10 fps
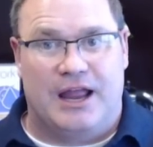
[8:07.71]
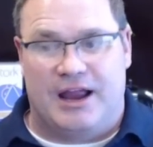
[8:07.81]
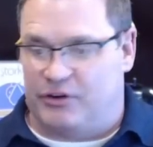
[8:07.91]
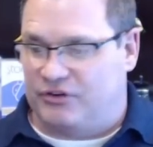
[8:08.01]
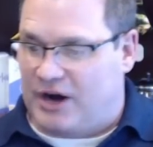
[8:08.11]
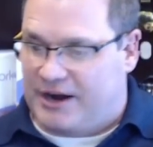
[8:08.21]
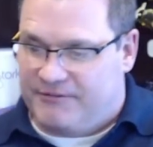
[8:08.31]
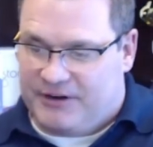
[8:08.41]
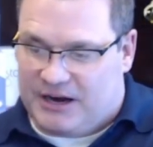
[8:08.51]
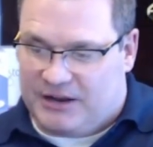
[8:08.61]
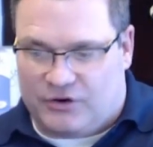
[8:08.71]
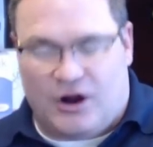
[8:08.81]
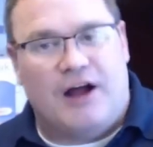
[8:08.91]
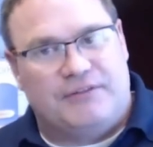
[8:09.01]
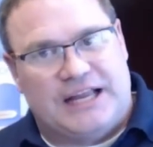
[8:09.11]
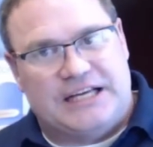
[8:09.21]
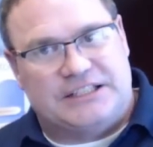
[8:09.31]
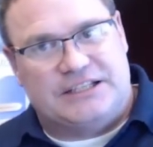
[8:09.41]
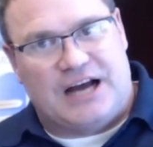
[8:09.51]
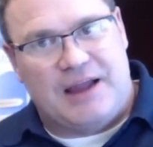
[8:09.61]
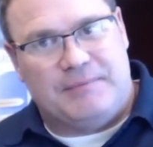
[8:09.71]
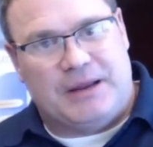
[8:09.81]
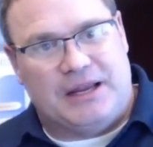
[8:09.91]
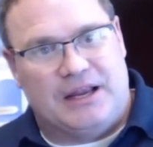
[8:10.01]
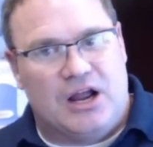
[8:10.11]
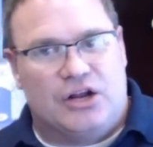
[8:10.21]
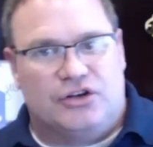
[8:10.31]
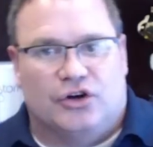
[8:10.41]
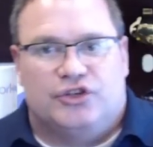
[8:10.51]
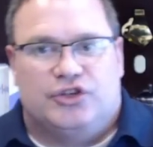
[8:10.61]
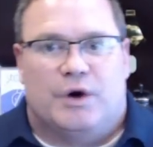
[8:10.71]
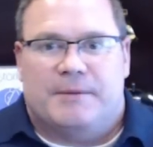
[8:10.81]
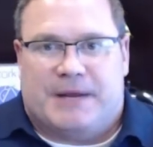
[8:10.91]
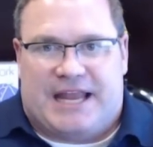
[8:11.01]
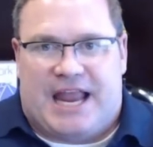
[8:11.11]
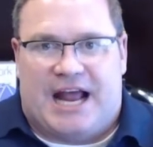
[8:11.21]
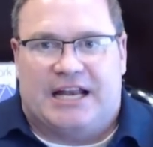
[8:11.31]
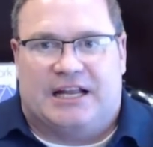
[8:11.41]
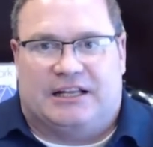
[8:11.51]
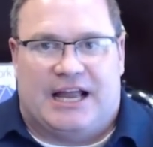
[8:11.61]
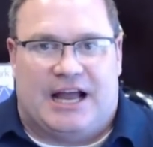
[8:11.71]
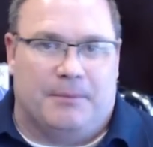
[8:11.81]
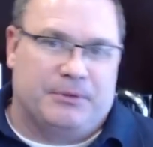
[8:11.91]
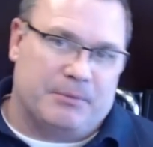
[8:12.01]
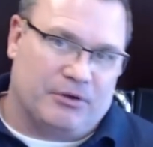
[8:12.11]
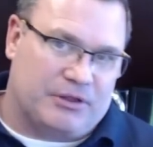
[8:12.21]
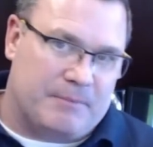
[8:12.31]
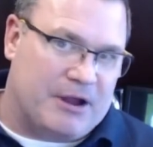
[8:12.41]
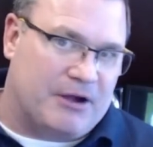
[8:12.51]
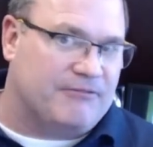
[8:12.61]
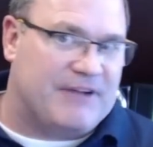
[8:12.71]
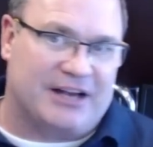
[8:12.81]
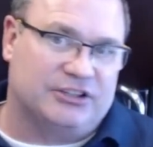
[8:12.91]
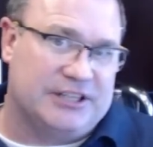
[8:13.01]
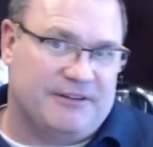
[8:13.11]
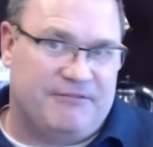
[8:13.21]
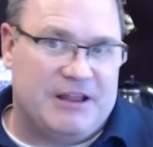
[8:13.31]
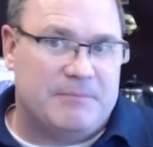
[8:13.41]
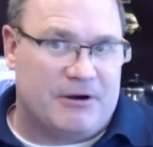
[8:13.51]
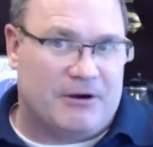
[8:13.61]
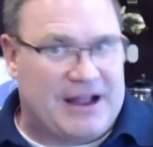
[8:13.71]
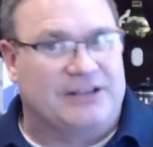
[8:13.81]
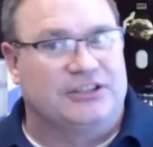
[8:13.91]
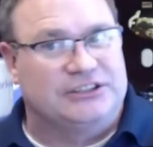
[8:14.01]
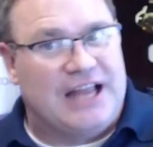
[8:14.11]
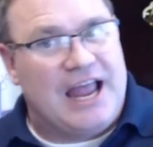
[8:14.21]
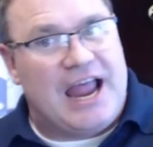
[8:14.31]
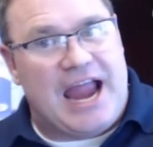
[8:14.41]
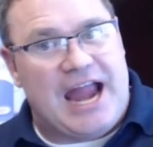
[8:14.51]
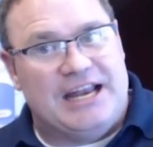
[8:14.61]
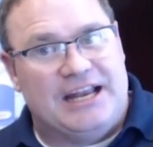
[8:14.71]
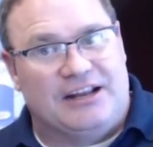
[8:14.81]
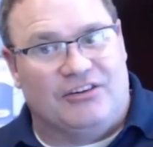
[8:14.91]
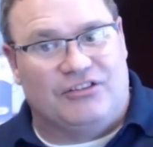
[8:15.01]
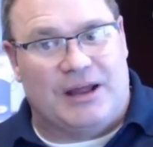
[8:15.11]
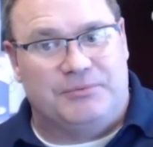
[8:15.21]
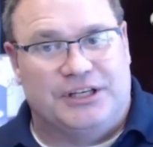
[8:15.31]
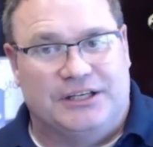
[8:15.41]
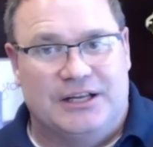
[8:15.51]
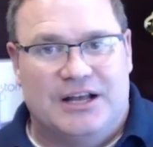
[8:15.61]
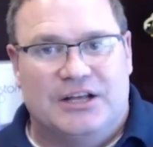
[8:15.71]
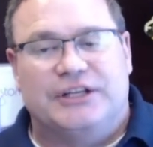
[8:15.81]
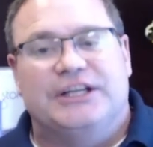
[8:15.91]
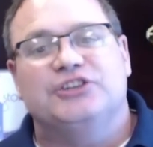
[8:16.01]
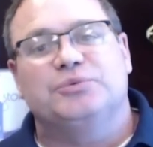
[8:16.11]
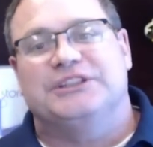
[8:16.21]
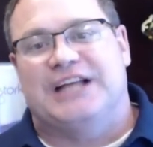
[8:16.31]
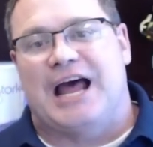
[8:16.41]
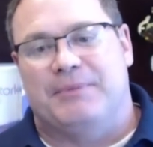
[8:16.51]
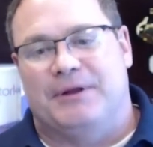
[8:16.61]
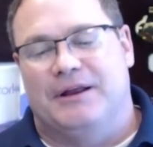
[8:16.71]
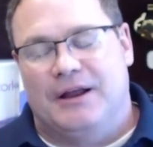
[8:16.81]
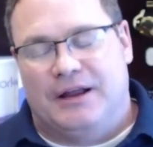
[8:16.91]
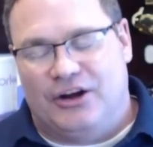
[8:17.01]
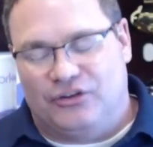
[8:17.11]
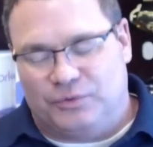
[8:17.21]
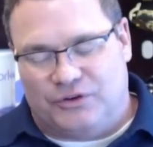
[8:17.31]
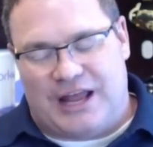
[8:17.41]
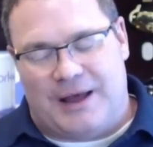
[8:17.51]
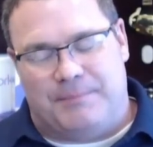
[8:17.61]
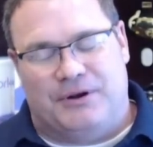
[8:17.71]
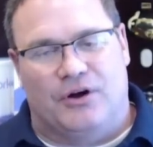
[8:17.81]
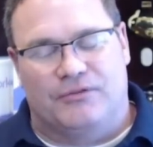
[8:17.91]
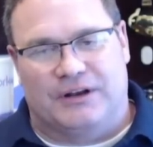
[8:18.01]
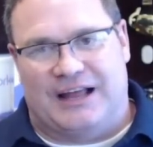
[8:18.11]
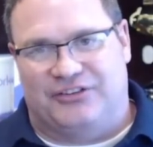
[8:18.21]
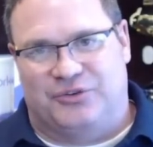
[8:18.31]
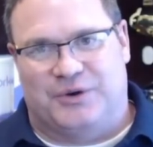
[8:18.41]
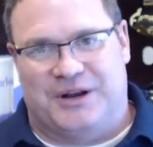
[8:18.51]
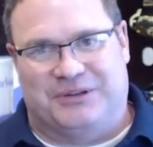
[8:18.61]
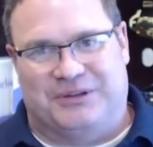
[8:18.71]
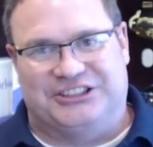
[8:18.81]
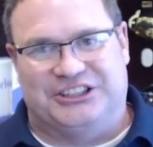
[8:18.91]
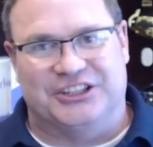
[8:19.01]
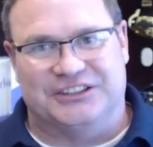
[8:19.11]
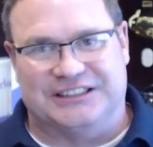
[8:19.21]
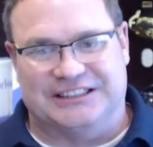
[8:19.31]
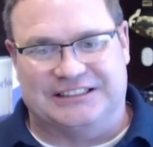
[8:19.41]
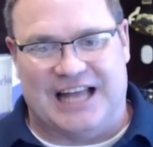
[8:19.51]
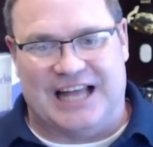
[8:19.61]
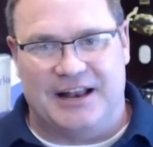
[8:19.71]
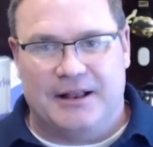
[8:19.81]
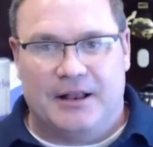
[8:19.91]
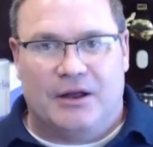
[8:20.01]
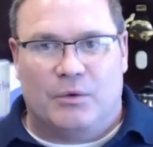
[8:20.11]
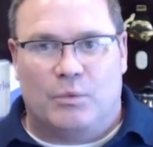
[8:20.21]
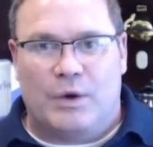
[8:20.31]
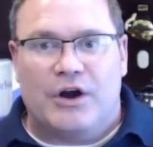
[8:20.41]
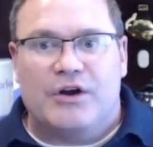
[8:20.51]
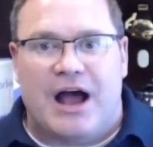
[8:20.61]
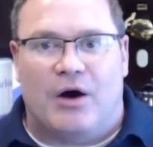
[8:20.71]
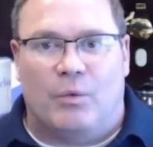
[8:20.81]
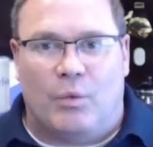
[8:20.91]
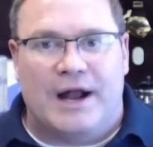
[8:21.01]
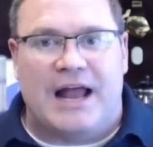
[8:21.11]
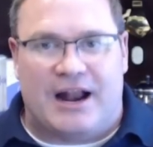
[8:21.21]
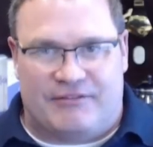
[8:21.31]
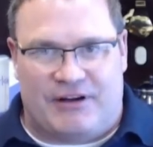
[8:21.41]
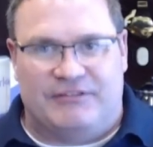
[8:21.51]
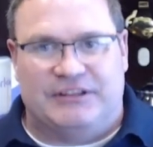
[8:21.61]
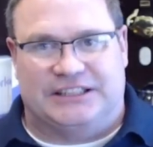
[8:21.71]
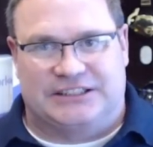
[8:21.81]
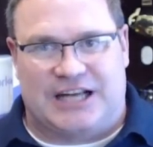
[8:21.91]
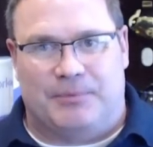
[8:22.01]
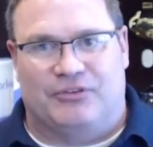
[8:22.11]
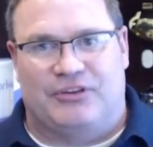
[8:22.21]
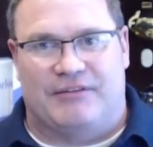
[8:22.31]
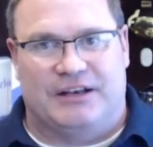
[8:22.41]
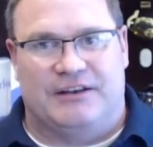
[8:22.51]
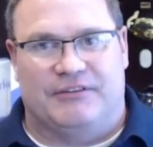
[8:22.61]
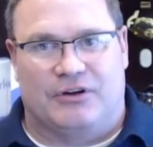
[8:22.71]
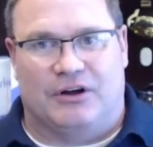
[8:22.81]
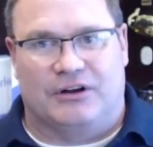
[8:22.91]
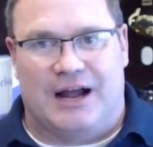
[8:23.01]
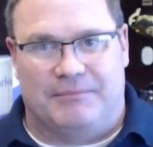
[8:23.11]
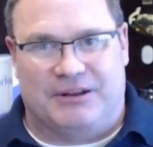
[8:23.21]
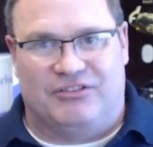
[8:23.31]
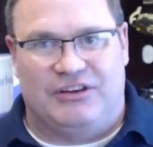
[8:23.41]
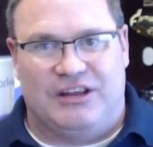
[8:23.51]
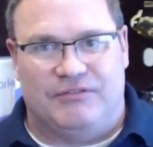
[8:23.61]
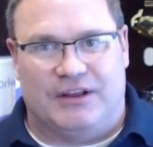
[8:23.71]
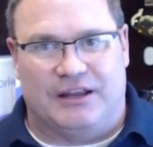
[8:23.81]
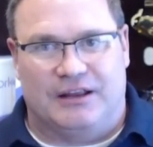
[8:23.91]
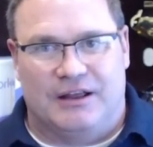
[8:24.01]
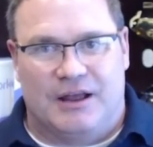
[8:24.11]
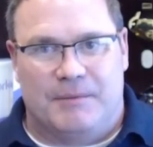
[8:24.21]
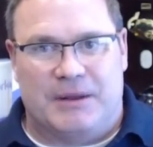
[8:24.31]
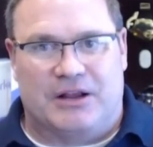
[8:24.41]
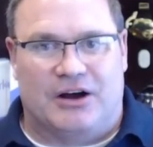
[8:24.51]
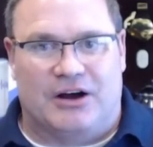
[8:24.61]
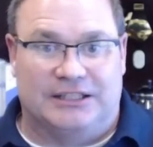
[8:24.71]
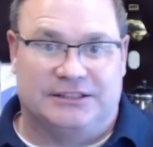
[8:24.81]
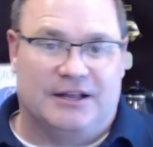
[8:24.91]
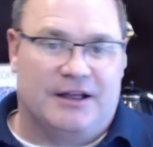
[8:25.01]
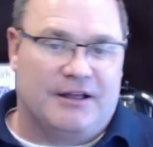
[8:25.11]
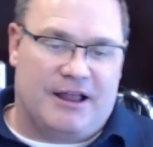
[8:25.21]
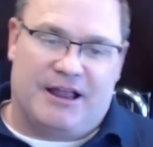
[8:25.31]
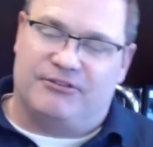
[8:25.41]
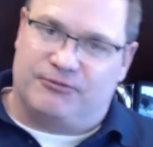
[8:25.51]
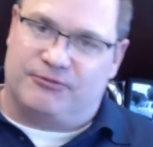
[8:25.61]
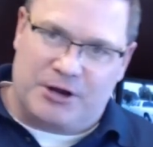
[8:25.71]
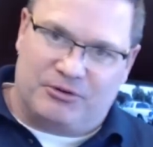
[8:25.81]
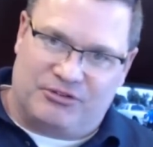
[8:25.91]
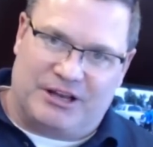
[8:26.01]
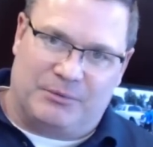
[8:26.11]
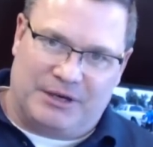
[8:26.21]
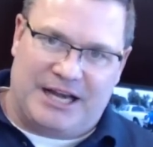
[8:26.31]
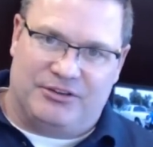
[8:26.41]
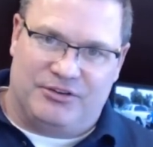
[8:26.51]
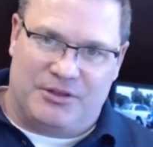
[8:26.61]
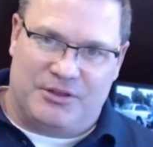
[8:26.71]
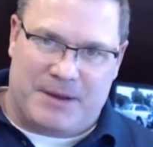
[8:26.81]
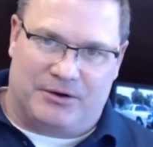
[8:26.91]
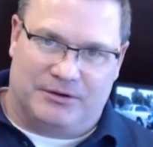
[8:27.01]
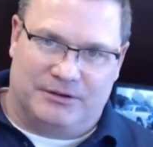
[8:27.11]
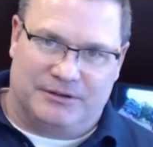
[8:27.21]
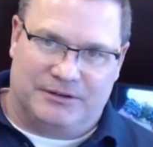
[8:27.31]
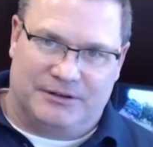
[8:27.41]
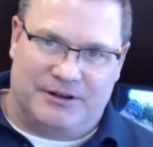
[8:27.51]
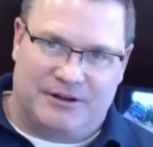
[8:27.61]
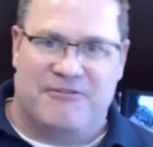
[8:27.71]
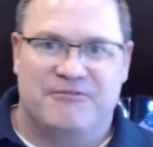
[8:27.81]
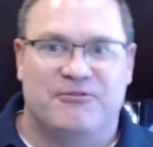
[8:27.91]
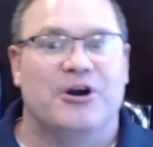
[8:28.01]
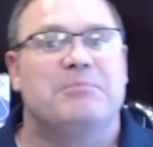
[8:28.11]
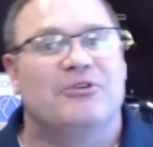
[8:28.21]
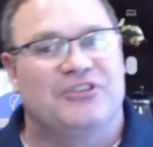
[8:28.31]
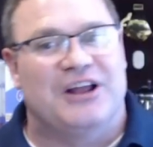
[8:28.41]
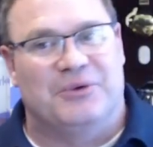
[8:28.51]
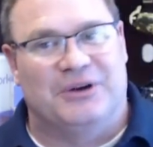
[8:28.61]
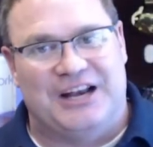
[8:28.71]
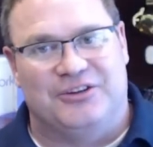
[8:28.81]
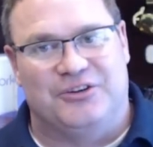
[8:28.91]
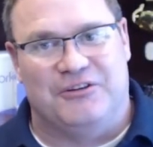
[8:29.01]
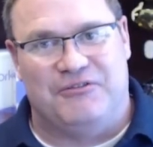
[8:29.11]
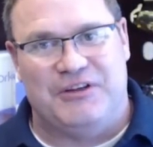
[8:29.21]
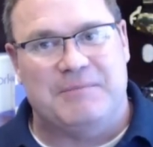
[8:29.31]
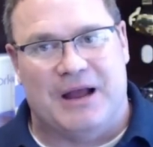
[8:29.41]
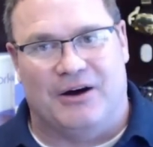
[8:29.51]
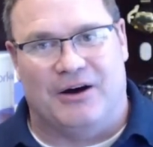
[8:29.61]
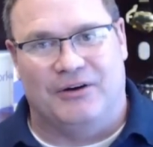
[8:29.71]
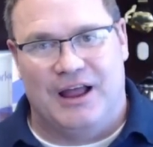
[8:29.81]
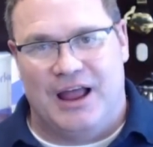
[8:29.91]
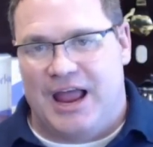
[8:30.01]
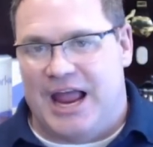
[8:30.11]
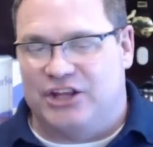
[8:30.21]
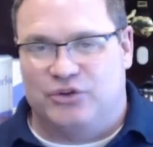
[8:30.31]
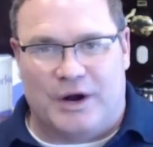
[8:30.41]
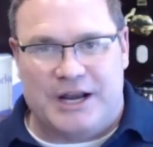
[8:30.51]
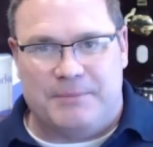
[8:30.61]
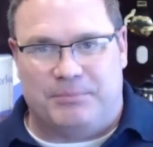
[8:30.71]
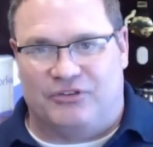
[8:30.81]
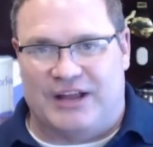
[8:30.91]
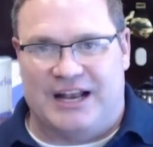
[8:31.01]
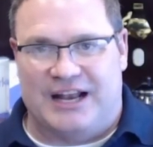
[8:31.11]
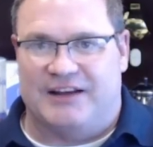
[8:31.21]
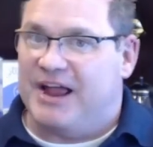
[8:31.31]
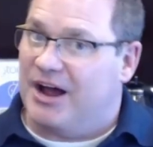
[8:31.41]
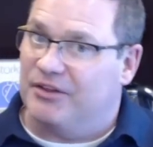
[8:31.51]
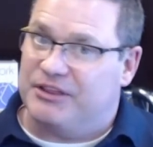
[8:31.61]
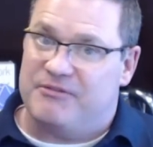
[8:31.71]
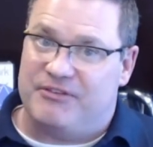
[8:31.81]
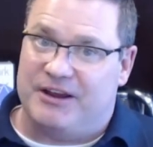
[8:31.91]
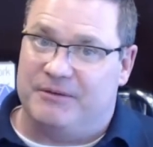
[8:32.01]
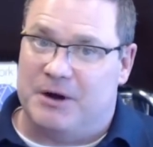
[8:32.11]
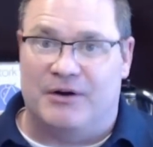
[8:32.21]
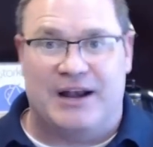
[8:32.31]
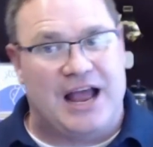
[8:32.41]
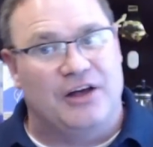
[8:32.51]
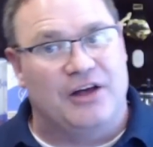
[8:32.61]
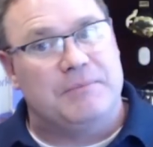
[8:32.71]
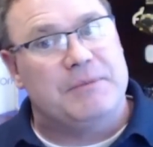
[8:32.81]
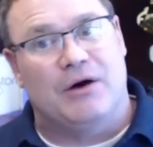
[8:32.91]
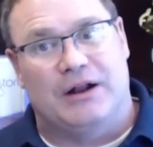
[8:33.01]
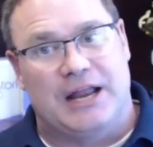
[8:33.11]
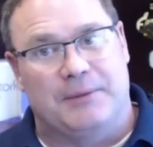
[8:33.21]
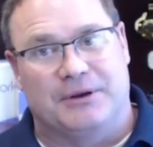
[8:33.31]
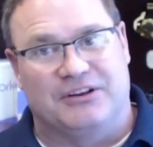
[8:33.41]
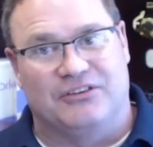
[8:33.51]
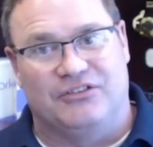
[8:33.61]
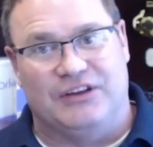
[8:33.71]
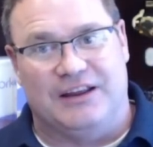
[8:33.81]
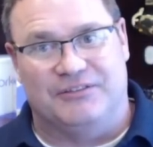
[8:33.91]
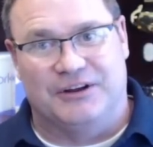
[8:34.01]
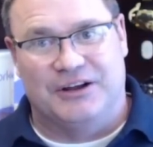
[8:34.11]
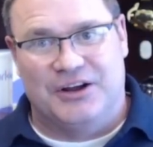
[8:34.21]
If they're trying to figure out their ovulation timing, don't you want to mechanically help both the male factors and the female factors aiding conception? So here's what's happened. Here's what's happened over the last 20-plus years is that we are now 1 out of every 6 couples having a difficult time conceiving because it's 40% related to the male, mm-hmm. 40% related to the female, and 20% of a healthy female and a healthy male unable to conceive.